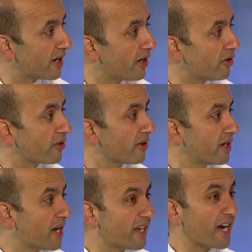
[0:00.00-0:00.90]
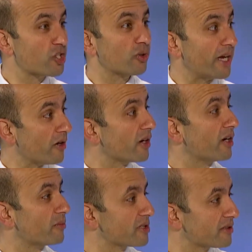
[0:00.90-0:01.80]
of mm-hmm. health, and actual
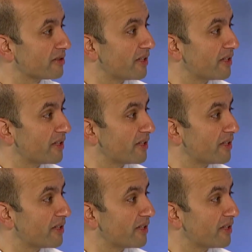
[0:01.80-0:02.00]
outcomes,